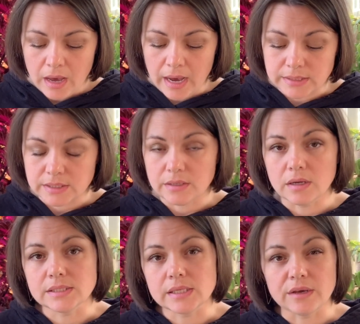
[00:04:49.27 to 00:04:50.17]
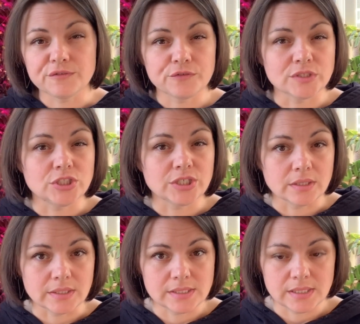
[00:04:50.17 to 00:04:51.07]
I did not say
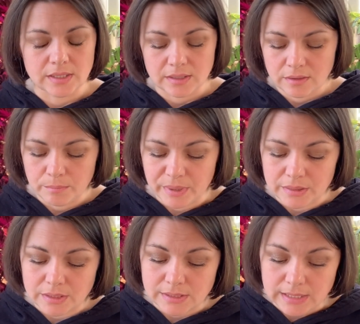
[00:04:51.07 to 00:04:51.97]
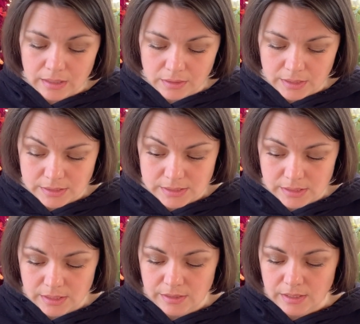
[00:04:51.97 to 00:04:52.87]
fragility, but the
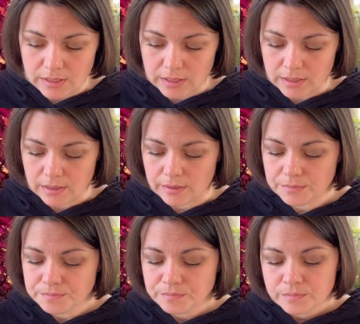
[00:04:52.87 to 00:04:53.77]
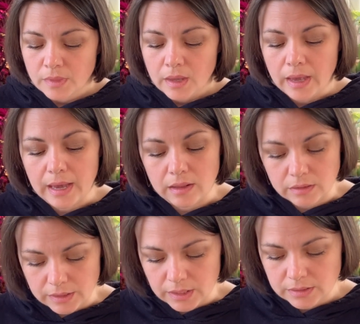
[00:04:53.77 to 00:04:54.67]
delicacy, the
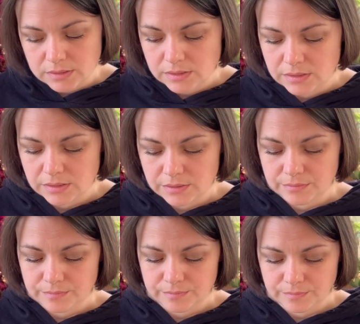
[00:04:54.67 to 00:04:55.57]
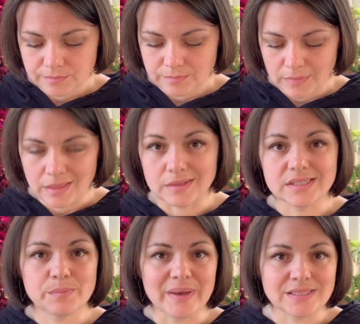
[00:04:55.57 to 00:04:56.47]
elegance, the
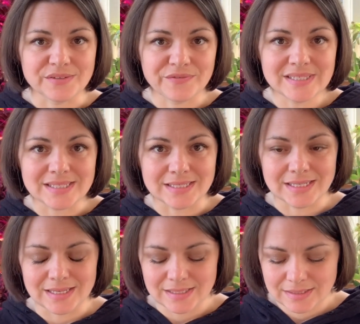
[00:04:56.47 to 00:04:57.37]
specificity